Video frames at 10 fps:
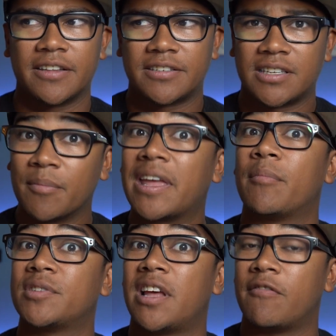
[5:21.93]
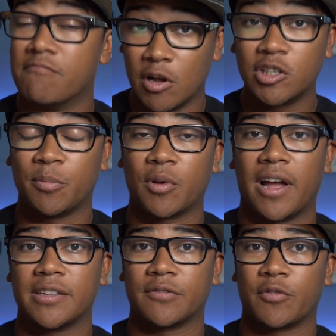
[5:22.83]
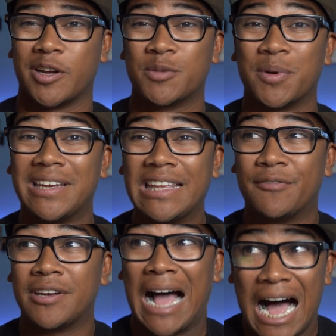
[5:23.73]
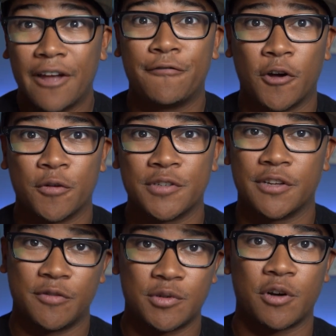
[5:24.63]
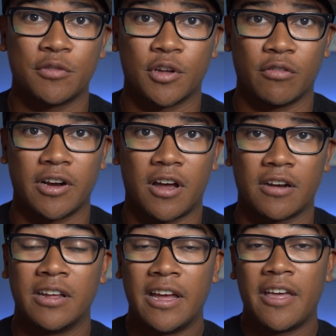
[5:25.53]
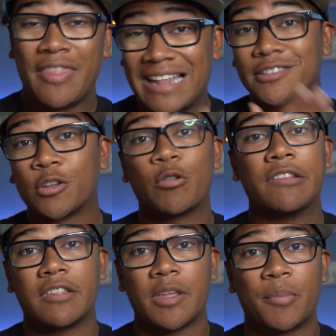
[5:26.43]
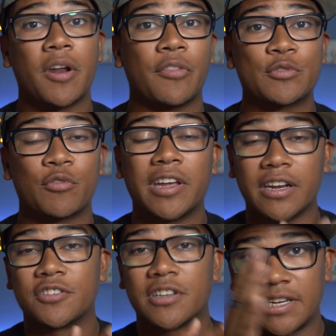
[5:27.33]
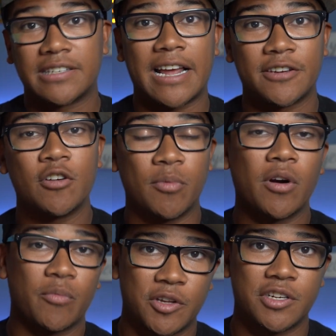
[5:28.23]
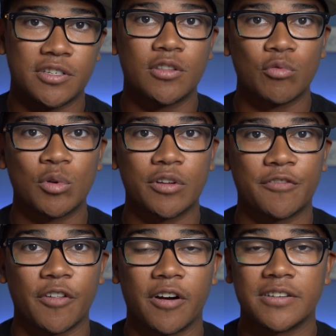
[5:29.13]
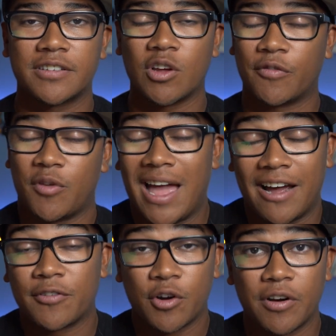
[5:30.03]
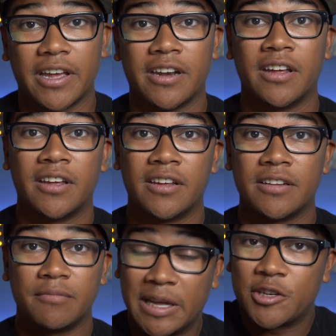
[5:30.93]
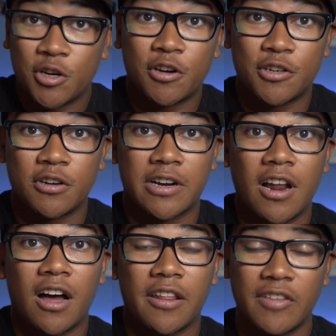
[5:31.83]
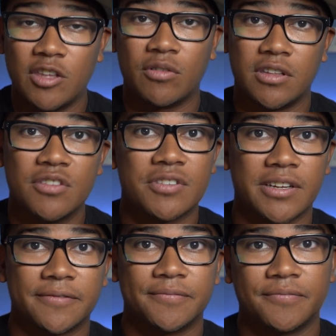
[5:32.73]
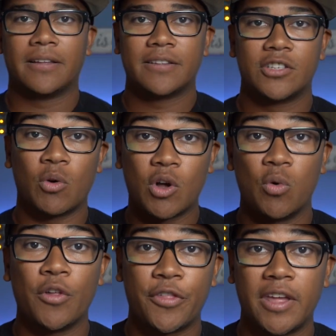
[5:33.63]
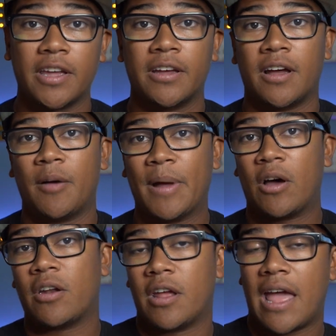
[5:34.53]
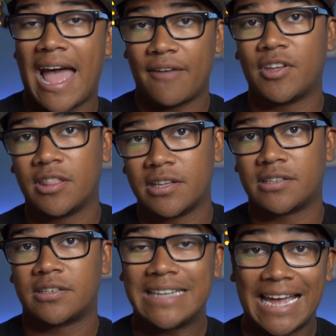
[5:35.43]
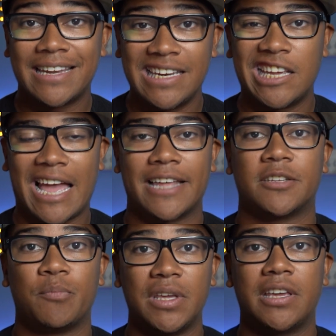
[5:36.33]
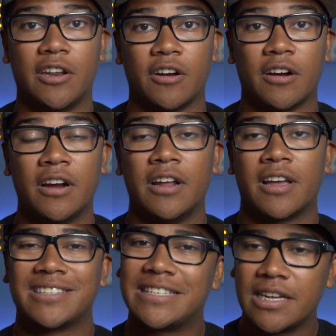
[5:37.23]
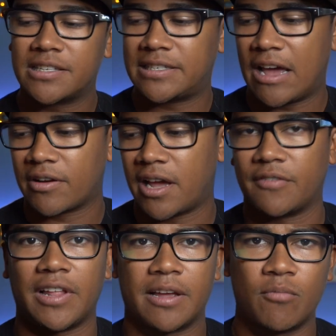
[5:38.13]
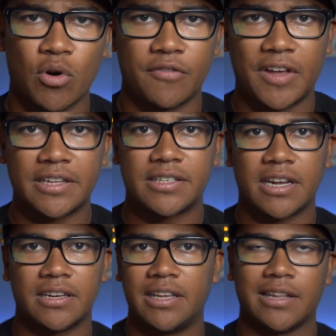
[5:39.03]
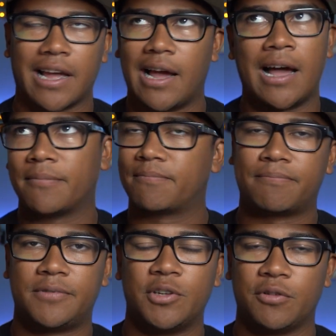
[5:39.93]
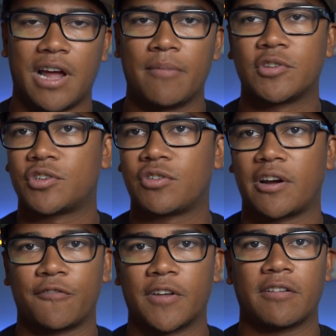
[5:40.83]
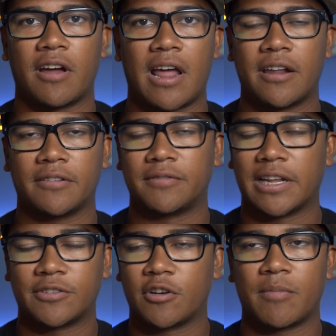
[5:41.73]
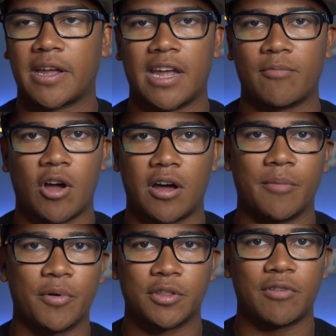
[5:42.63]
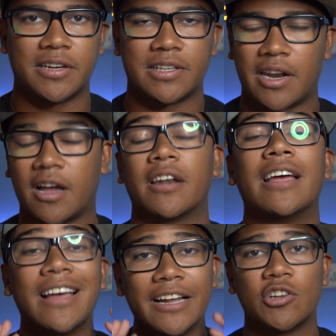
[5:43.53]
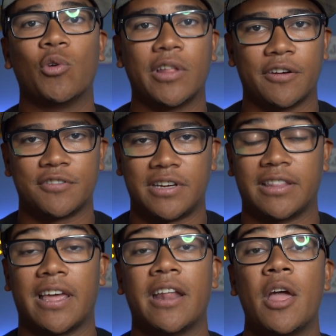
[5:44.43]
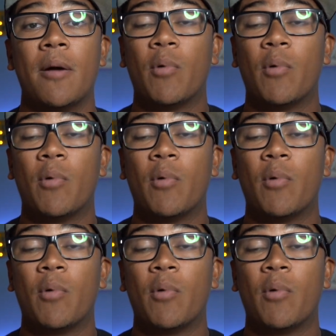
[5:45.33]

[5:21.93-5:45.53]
Some cameras have multiple kinds of grids, but even iPhones, if you turn the grid on, that's the grid that they put on the screen. It's a tic-tac-toe board, which is the rule of thirds. So if you have a grid, make sure to turn it on and then you can use it. So a cool thing about having this technique as a beginner, because it does sound kind of like a more advanced technique, like I'm just trying to figure out how to like turn my camera on and put the right setting on. I totally understand that.